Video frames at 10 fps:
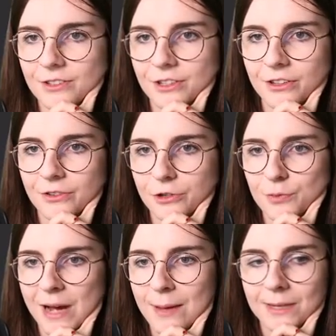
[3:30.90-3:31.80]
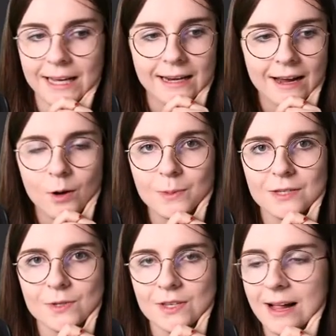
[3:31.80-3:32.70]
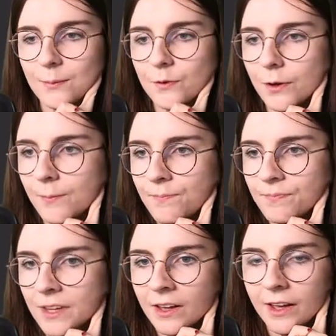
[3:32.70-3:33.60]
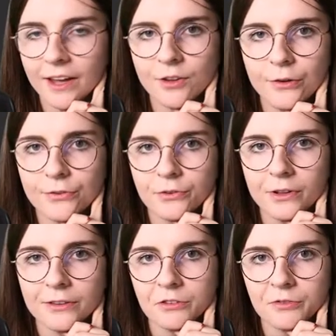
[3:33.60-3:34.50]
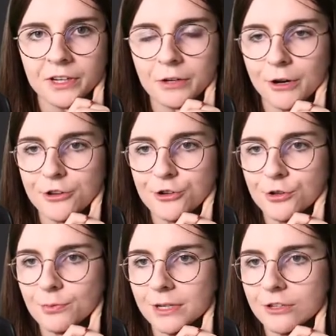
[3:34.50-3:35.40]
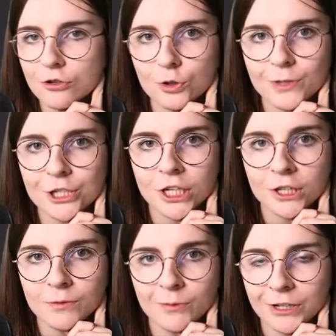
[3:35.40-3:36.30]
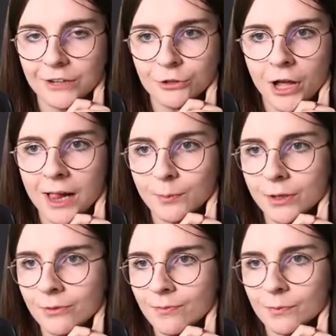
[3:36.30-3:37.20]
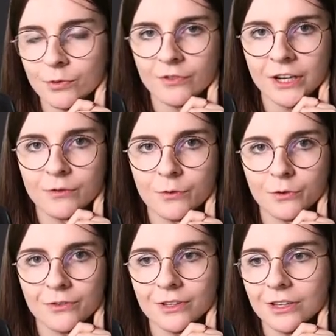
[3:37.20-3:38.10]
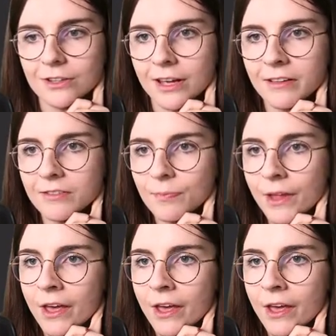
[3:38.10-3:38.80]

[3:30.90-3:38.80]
to your Codefresh pipeline. I hope this was helpful and useful. If you have any questions, please do reach out. We would love to help you and provide you with further details.